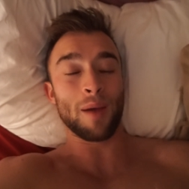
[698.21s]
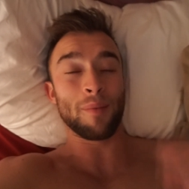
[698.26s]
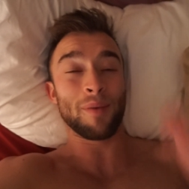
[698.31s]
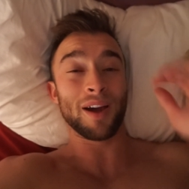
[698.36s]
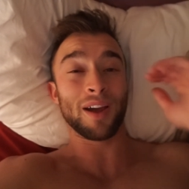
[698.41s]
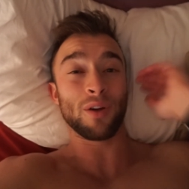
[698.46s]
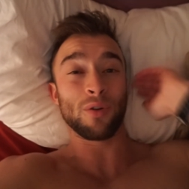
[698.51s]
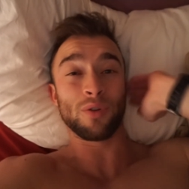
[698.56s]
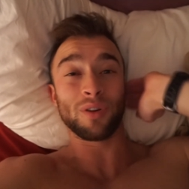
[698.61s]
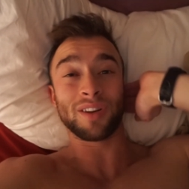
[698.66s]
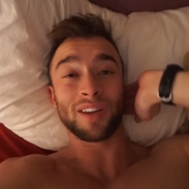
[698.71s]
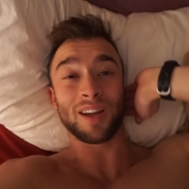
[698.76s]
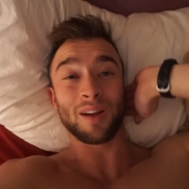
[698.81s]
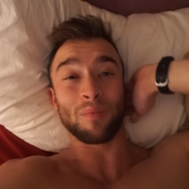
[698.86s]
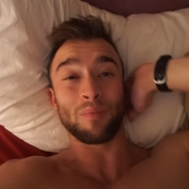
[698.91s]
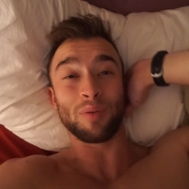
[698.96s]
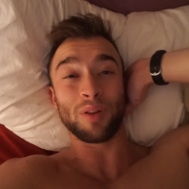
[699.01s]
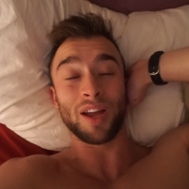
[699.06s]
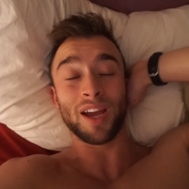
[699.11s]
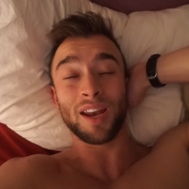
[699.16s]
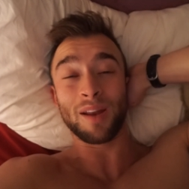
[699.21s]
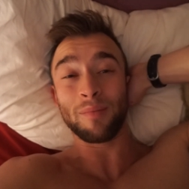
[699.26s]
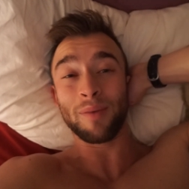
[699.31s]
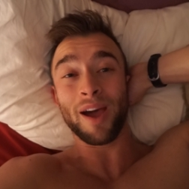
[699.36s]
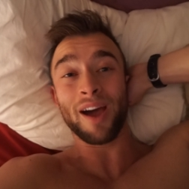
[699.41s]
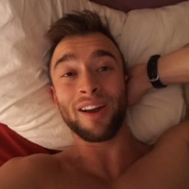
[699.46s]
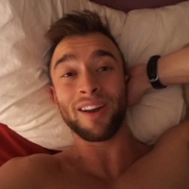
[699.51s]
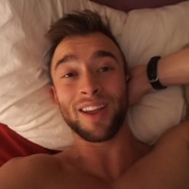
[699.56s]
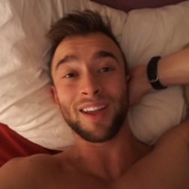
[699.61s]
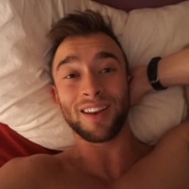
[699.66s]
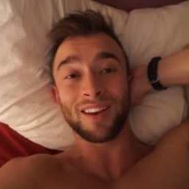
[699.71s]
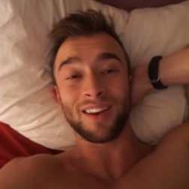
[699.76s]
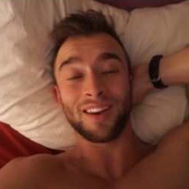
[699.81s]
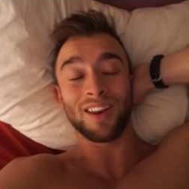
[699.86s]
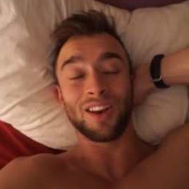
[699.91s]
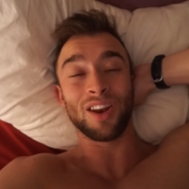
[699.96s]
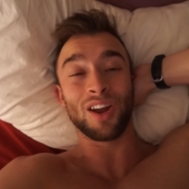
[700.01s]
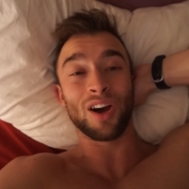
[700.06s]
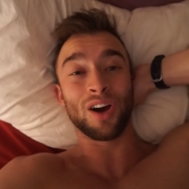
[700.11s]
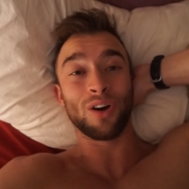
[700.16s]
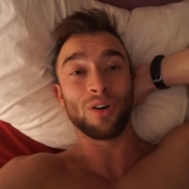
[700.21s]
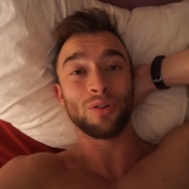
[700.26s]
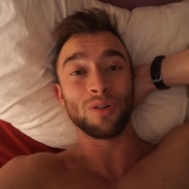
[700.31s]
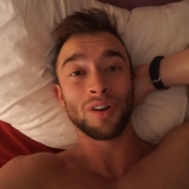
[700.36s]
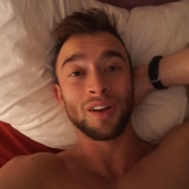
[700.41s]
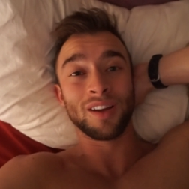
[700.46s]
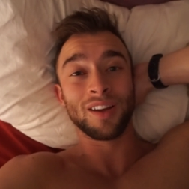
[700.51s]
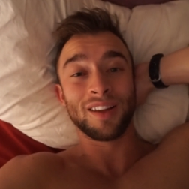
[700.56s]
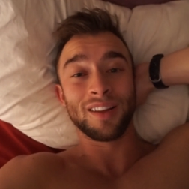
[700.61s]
am I going to complain about it? You know,